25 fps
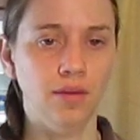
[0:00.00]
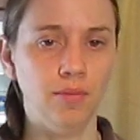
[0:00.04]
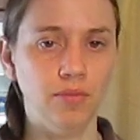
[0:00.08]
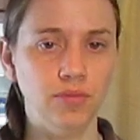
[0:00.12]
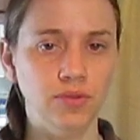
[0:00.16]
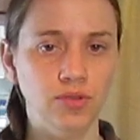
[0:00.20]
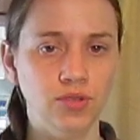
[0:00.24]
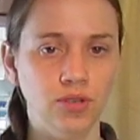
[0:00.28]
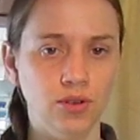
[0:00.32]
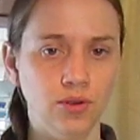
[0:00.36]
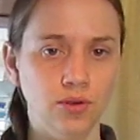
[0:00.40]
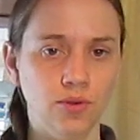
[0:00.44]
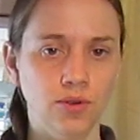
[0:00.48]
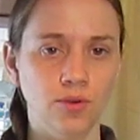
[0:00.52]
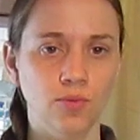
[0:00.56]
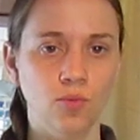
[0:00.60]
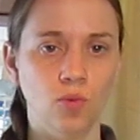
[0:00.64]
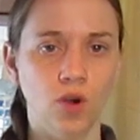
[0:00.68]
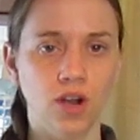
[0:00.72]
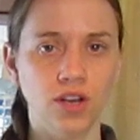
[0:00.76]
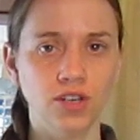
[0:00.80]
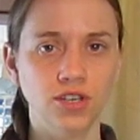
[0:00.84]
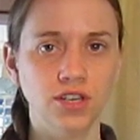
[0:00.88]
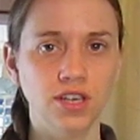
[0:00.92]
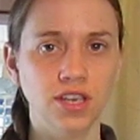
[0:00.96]
So
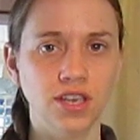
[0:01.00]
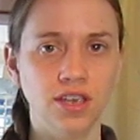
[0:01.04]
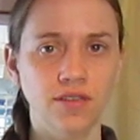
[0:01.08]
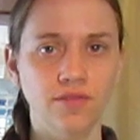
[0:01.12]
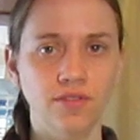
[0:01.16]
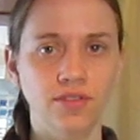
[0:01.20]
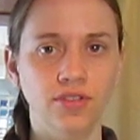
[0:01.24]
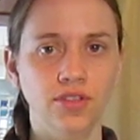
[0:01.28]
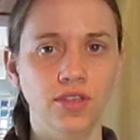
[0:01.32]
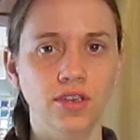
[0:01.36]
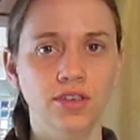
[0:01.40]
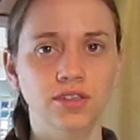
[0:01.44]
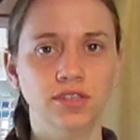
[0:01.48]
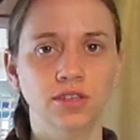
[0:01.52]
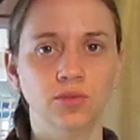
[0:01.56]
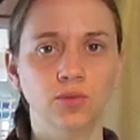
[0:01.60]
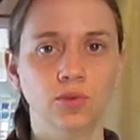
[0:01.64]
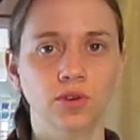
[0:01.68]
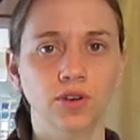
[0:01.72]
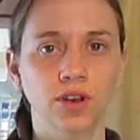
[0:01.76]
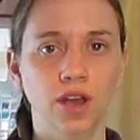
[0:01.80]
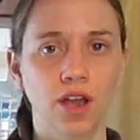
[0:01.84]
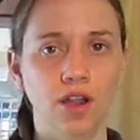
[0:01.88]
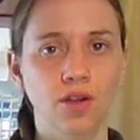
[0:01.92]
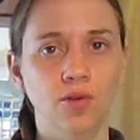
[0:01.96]
washing even things that we're
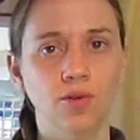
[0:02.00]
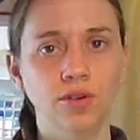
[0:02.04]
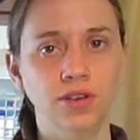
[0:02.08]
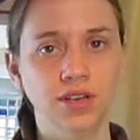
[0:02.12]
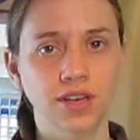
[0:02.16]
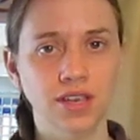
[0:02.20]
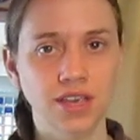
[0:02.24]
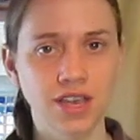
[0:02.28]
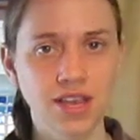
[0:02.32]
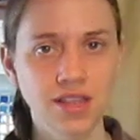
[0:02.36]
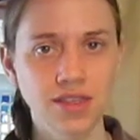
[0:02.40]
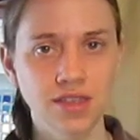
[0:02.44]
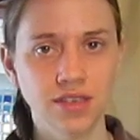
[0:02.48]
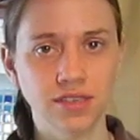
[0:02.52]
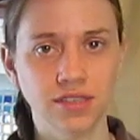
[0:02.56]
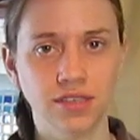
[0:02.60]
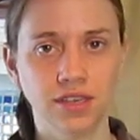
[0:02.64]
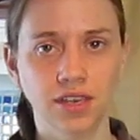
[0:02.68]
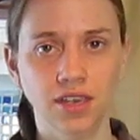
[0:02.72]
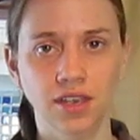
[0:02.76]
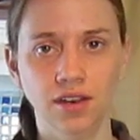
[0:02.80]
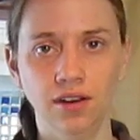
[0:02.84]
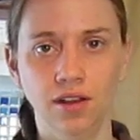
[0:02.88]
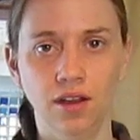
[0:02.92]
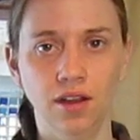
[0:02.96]
not going to eat the
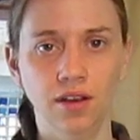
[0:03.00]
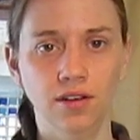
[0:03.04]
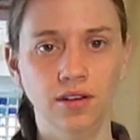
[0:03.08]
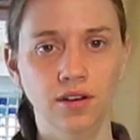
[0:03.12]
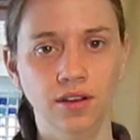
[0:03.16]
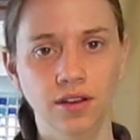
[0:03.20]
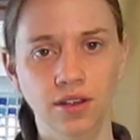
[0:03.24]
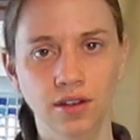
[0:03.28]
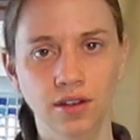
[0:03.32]
skin on,